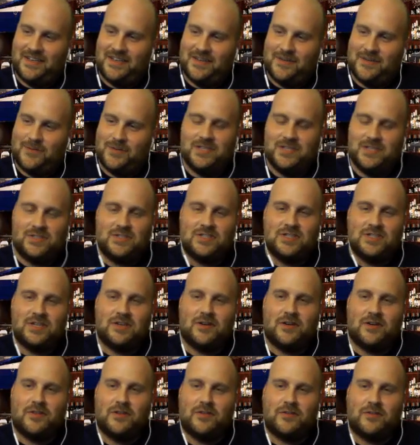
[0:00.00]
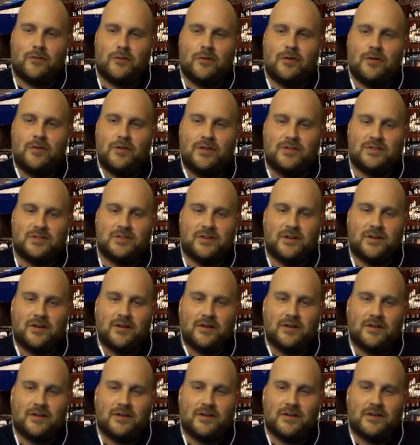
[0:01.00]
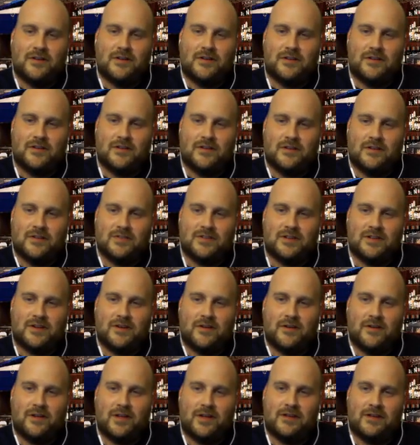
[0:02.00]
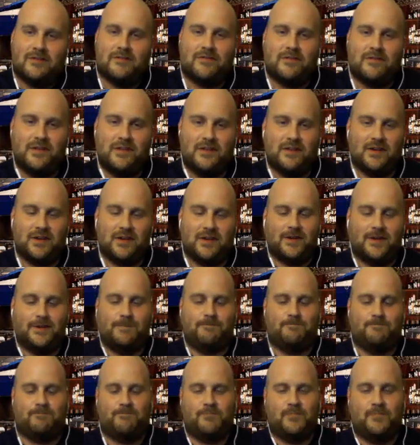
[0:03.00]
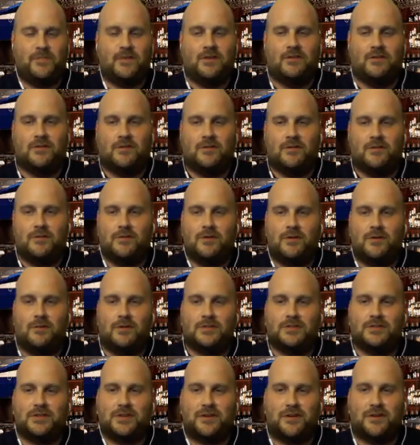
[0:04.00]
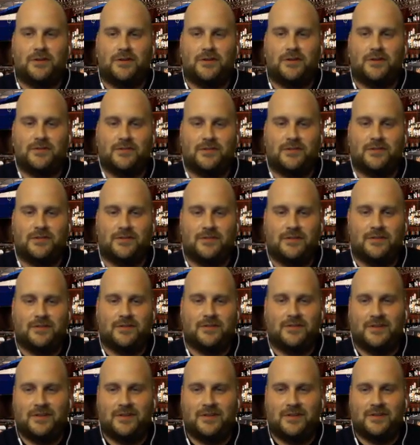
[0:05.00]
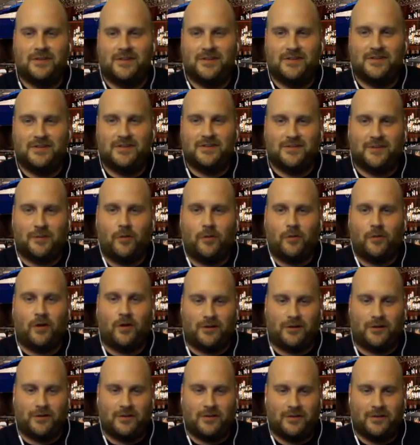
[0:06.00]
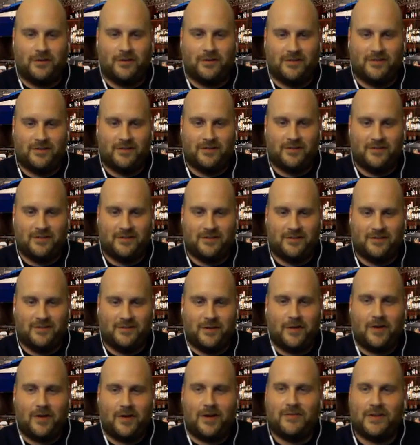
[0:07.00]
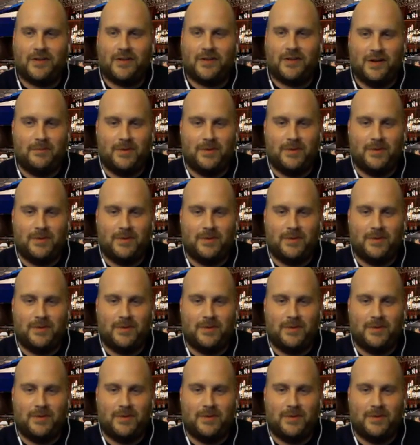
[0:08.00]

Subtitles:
we'd sit on the toilets there because they all have the what's it called? The water. They all have heated